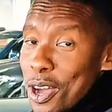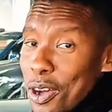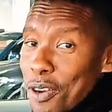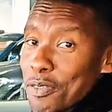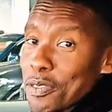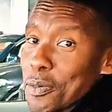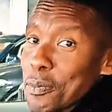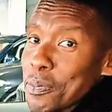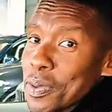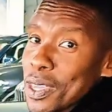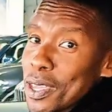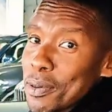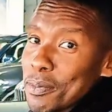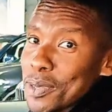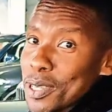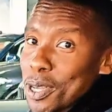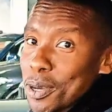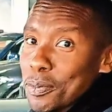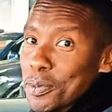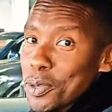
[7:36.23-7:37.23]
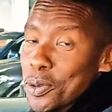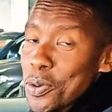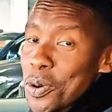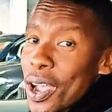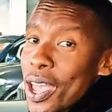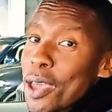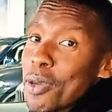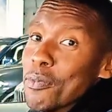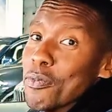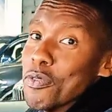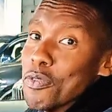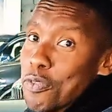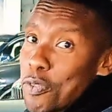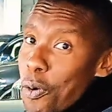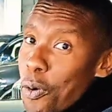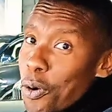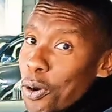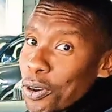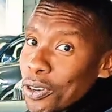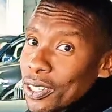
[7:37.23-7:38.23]
of the BMW
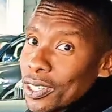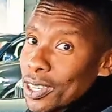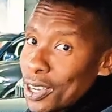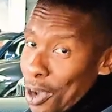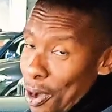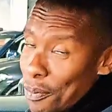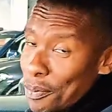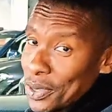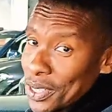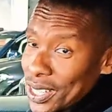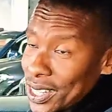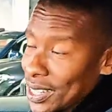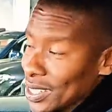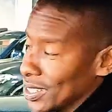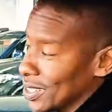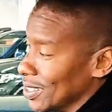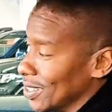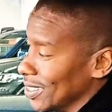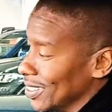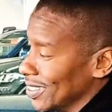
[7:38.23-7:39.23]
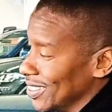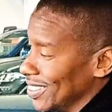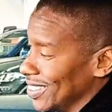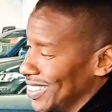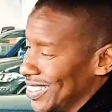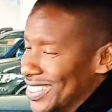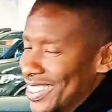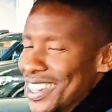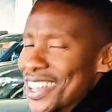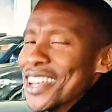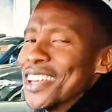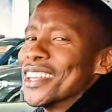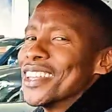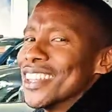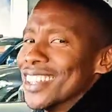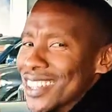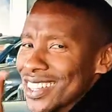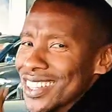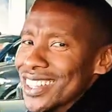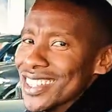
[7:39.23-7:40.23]
M4 Competition.
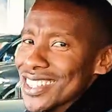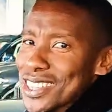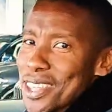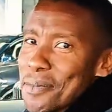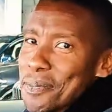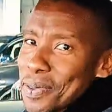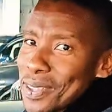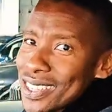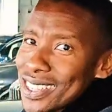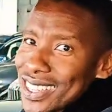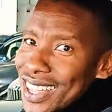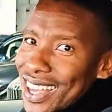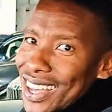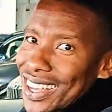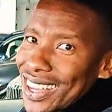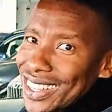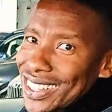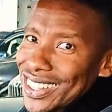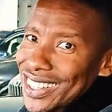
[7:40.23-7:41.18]
Step inside.